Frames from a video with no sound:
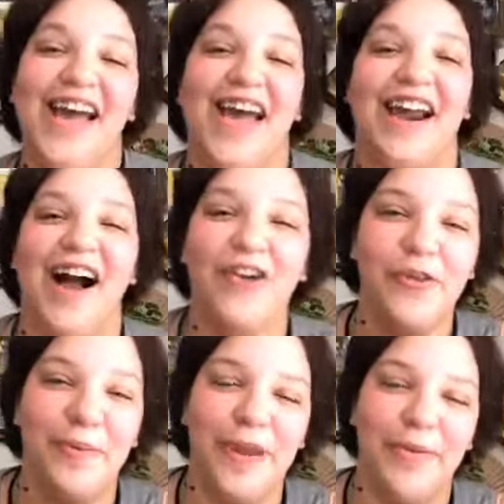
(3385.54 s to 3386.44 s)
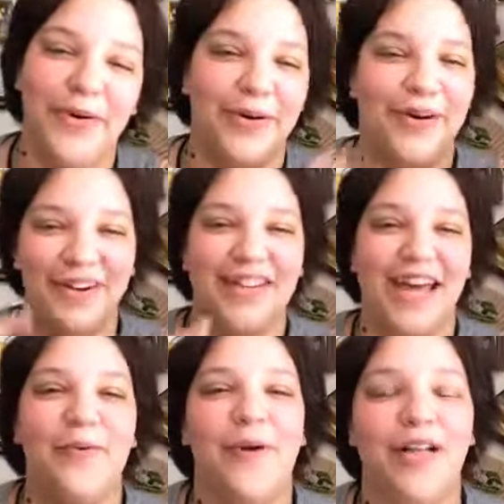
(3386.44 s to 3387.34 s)
And 100 people
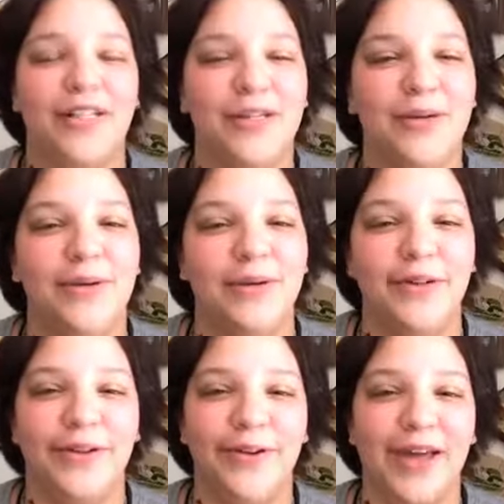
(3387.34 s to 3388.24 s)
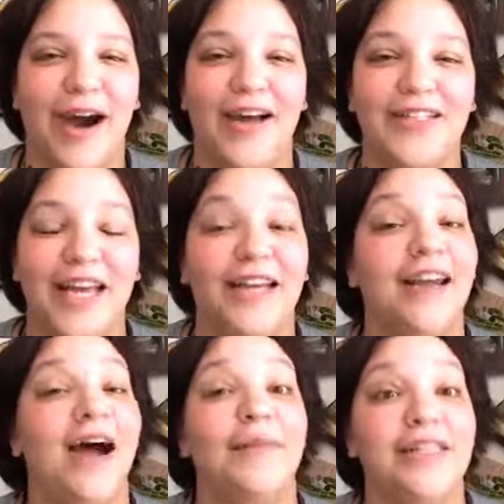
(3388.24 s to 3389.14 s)
that want to learn the content,
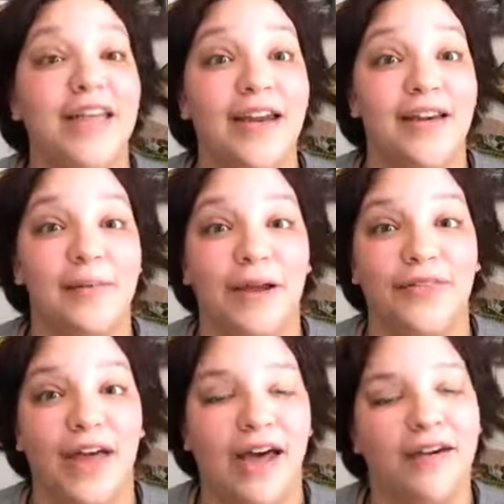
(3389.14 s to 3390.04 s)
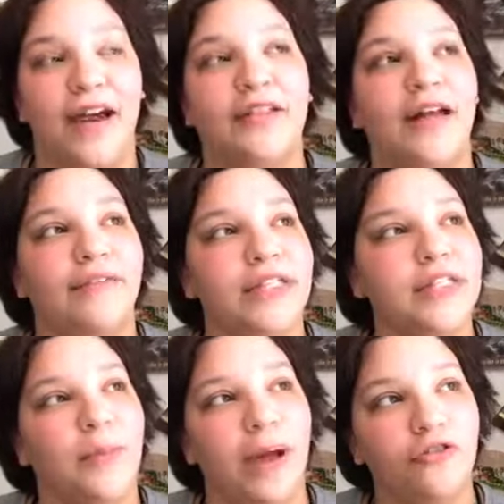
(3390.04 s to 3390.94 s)
and I'm excited about that. I love it
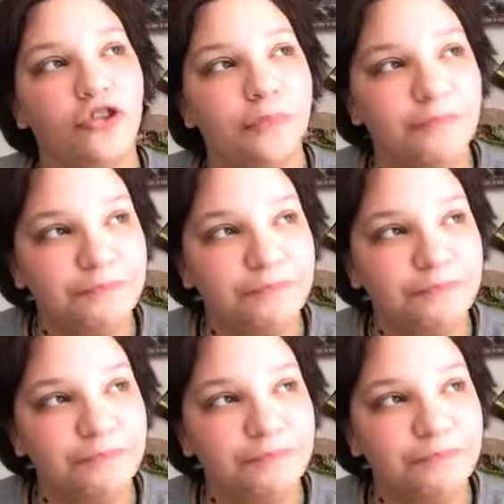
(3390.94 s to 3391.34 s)
so much.